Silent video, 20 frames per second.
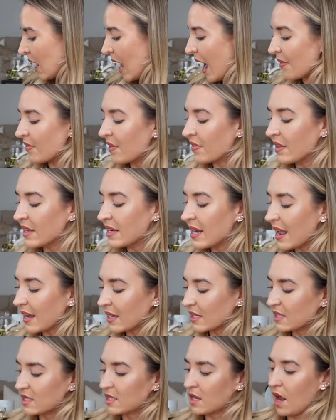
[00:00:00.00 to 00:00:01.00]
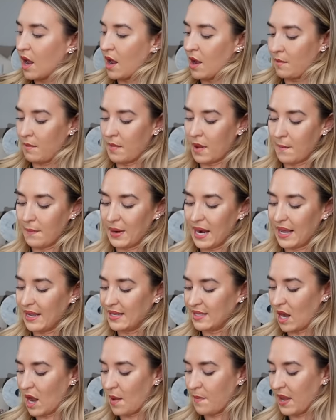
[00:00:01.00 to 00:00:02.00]
And then the next
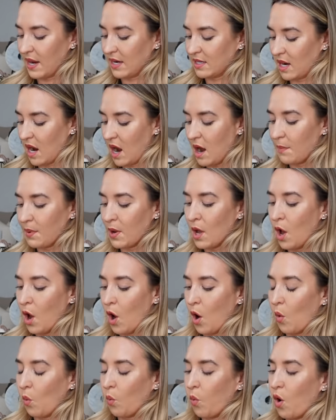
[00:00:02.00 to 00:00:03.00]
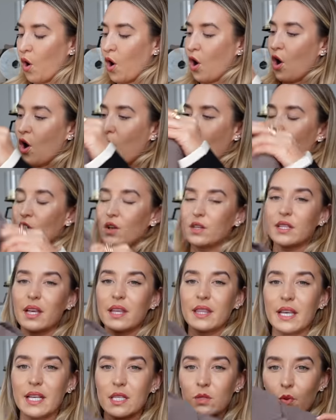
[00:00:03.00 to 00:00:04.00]
blazer I picked up was
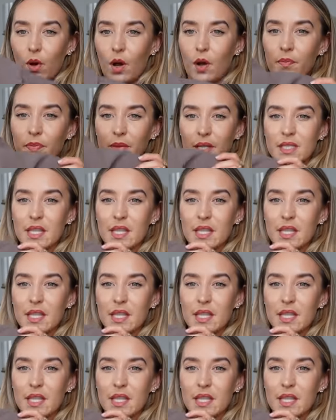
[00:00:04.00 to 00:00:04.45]
this one.